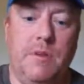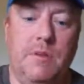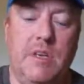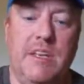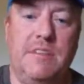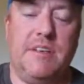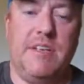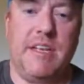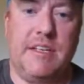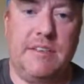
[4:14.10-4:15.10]
to get the
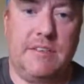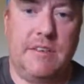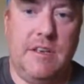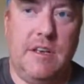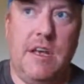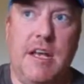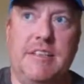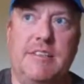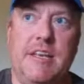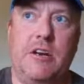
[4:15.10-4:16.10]
tickets,
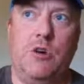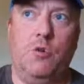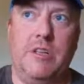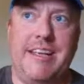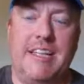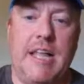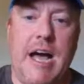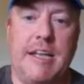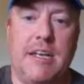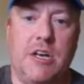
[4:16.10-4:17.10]
as they are only
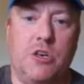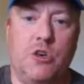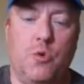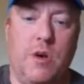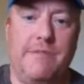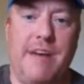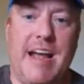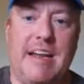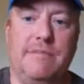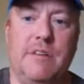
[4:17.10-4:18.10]
allotted
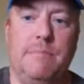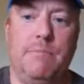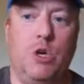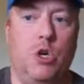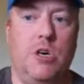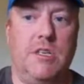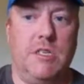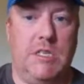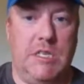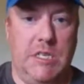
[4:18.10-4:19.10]
$125 per
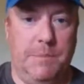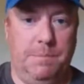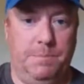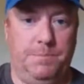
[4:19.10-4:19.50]
team.